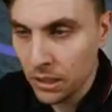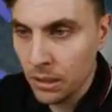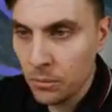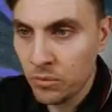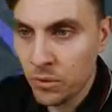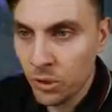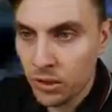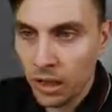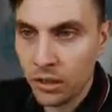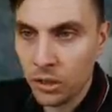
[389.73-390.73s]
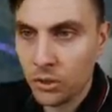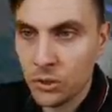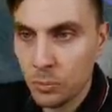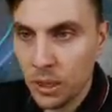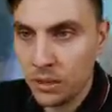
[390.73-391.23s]
And we've got a good
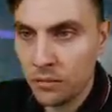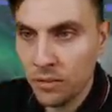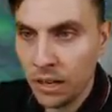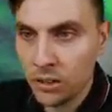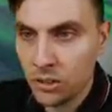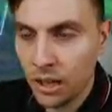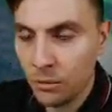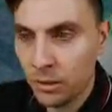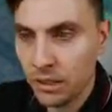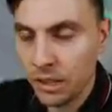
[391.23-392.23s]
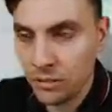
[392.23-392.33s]
speed advantage now with King